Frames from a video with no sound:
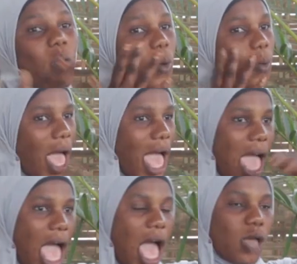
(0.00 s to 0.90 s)
He
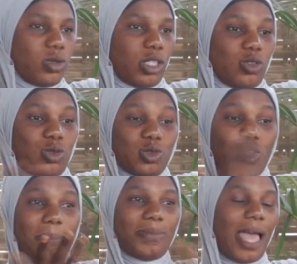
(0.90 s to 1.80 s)
or she
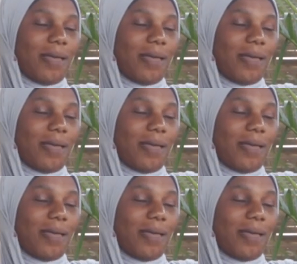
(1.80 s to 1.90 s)
is seeing